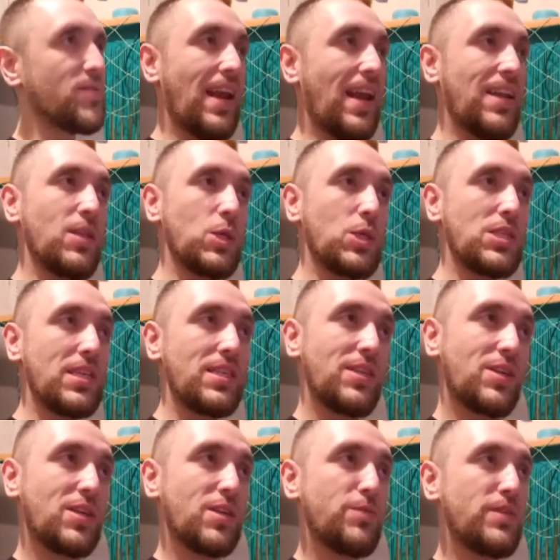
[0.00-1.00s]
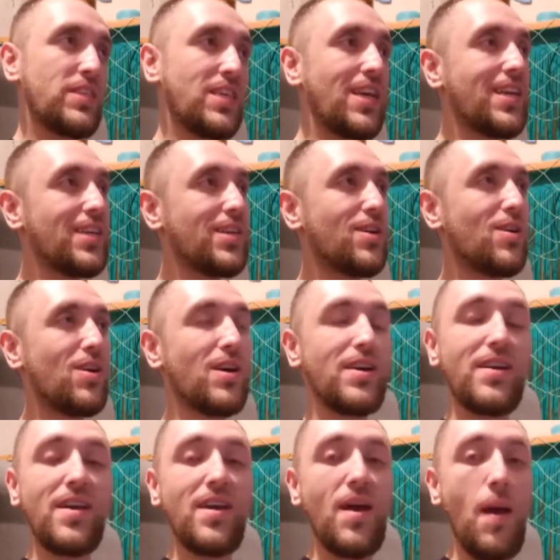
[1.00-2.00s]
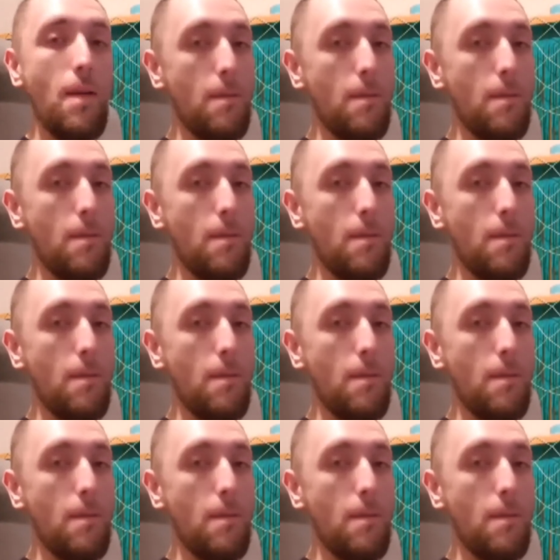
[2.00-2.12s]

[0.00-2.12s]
And it looks like they're going to be taking on